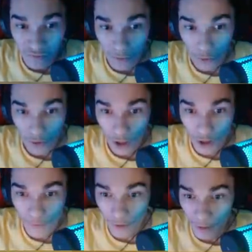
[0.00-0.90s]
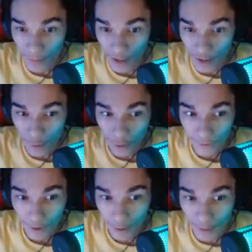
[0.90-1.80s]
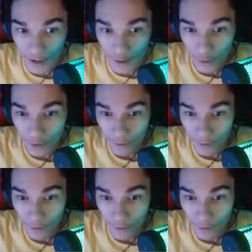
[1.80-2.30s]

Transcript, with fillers: Oh gosh, find a place to work, find a place to work.